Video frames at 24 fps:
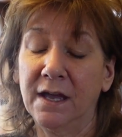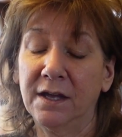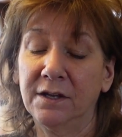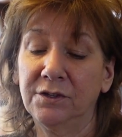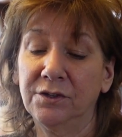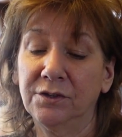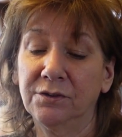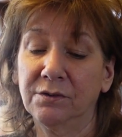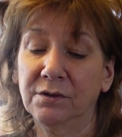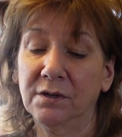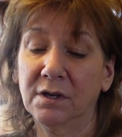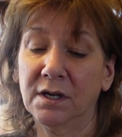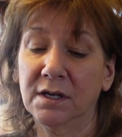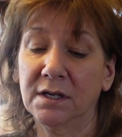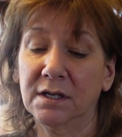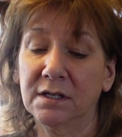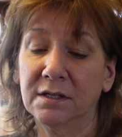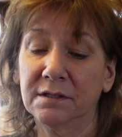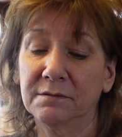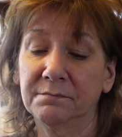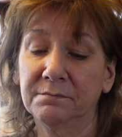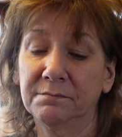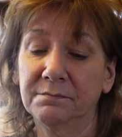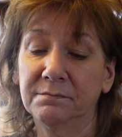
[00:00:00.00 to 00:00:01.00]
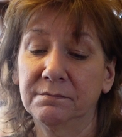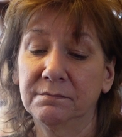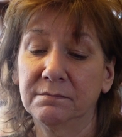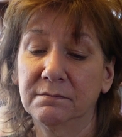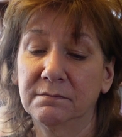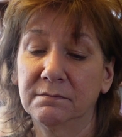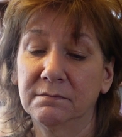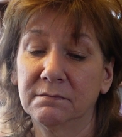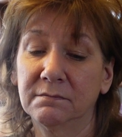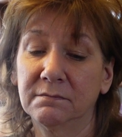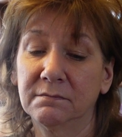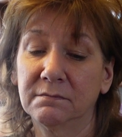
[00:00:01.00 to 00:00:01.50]
your
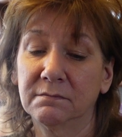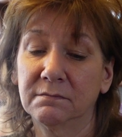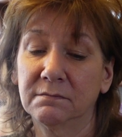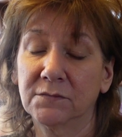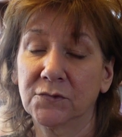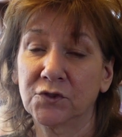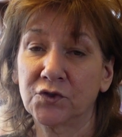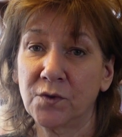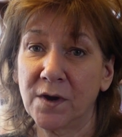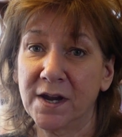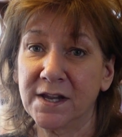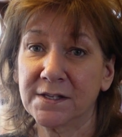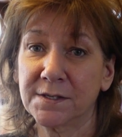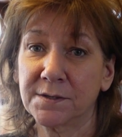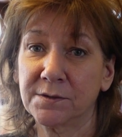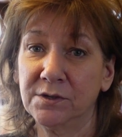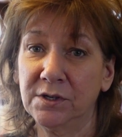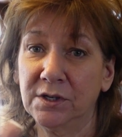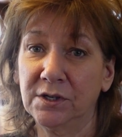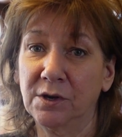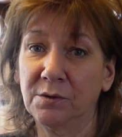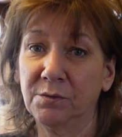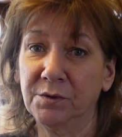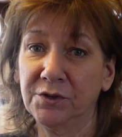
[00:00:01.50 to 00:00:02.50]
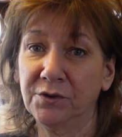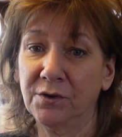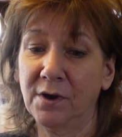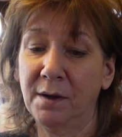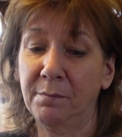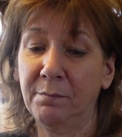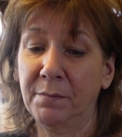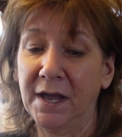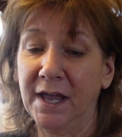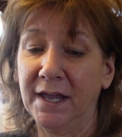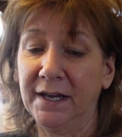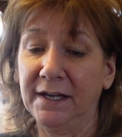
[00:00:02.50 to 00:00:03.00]
when you're
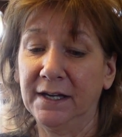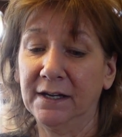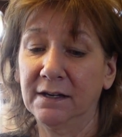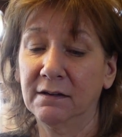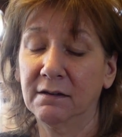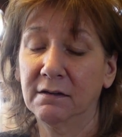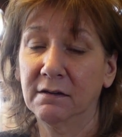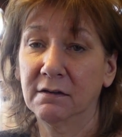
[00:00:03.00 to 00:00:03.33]
up potting.